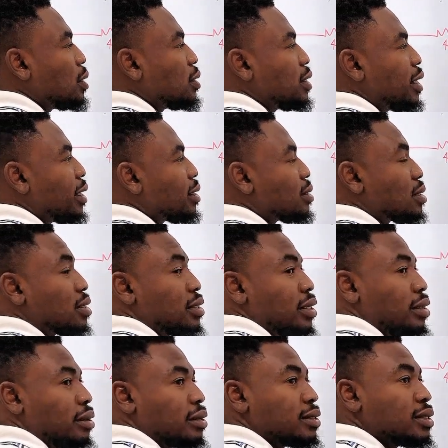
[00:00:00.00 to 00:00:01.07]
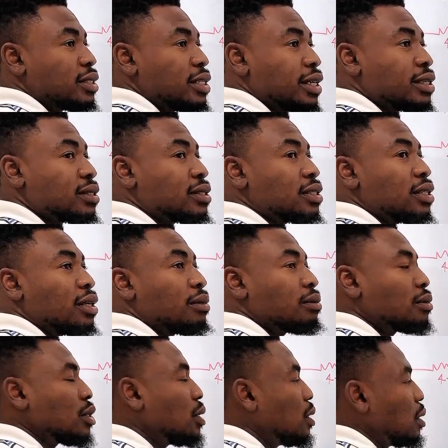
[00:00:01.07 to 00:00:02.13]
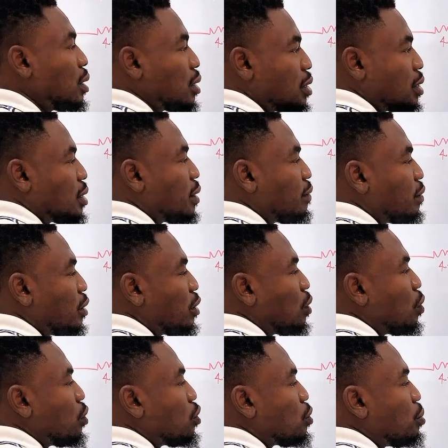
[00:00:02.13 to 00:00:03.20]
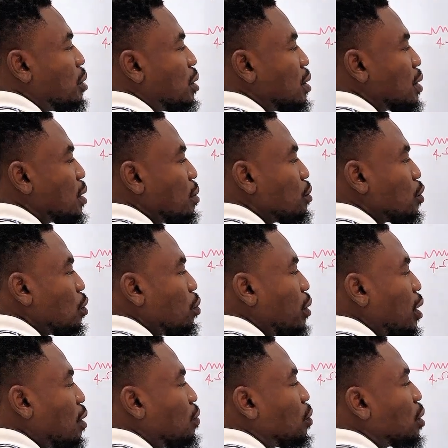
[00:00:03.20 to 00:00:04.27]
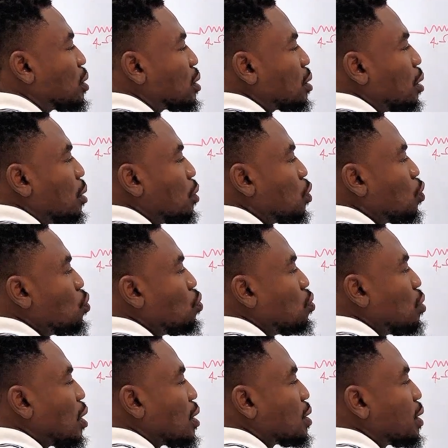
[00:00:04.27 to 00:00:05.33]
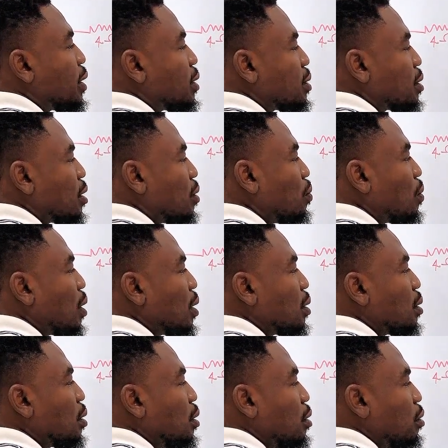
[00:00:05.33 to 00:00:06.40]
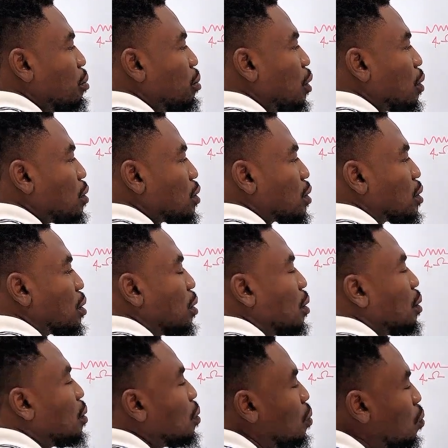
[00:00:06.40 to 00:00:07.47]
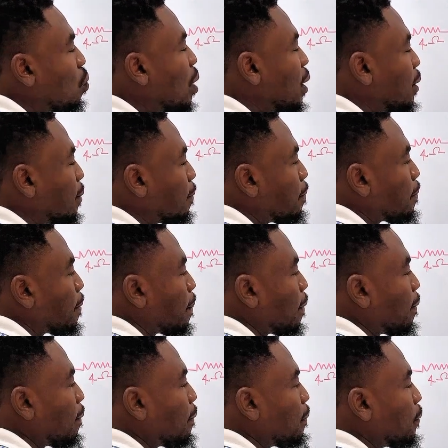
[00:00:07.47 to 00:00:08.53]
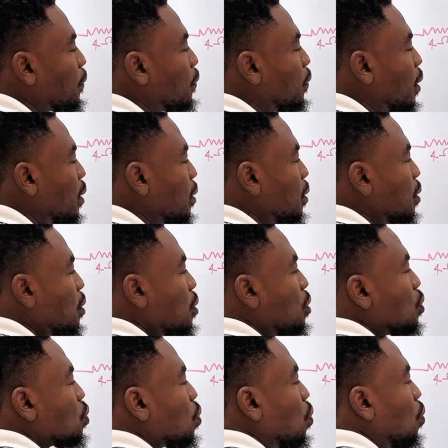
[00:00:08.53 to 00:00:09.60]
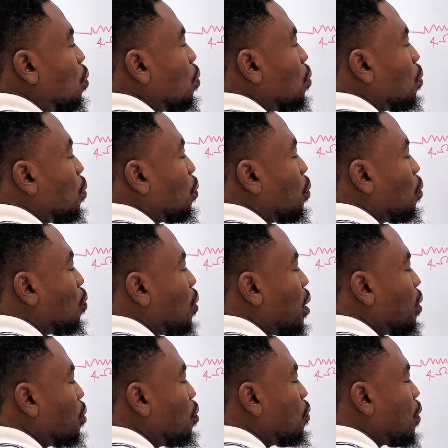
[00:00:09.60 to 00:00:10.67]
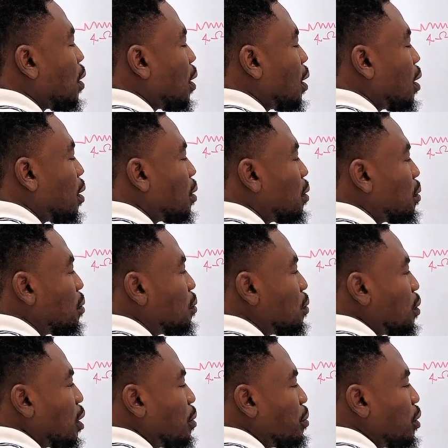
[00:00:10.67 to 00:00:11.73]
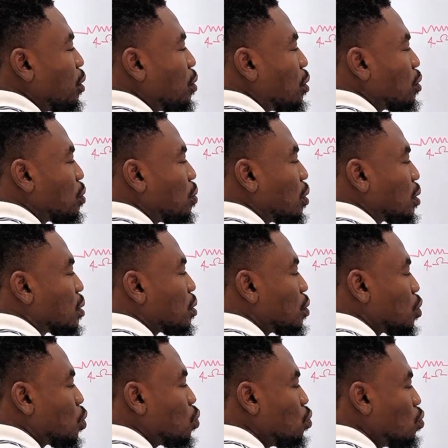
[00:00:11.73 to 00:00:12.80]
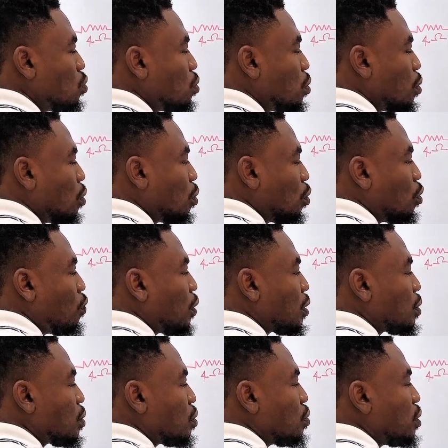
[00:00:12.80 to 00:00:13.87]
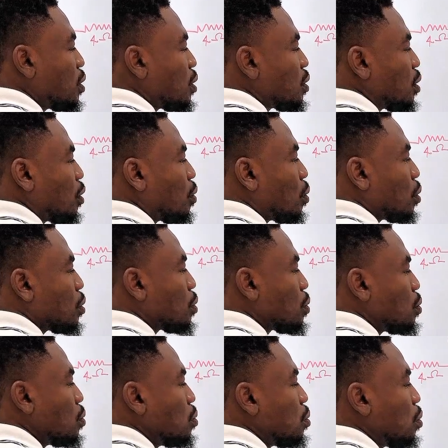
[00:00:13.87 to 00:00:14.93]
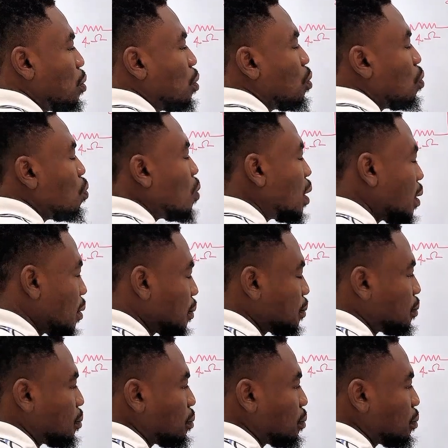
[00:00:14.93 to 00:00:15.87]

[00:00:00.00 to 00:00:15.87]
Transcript: the LCM is definitely going to be the same. So we have what? 2 as the LCM, 1 plus 1, right? So 1 over R will now be equal to what? 2 over 2, which is equal to 1,